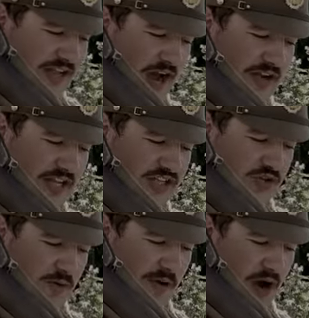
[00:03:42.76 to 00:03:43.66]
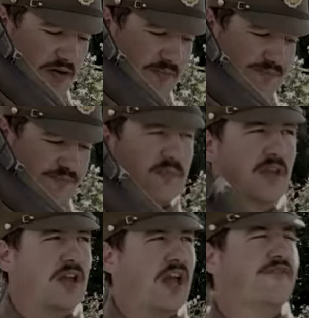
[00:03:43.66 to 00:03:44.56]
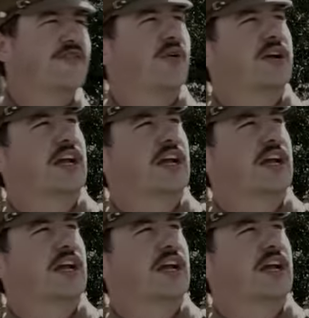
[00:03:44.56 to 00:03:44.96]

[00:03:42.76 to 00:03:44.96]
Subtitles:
down against your opponent. If you're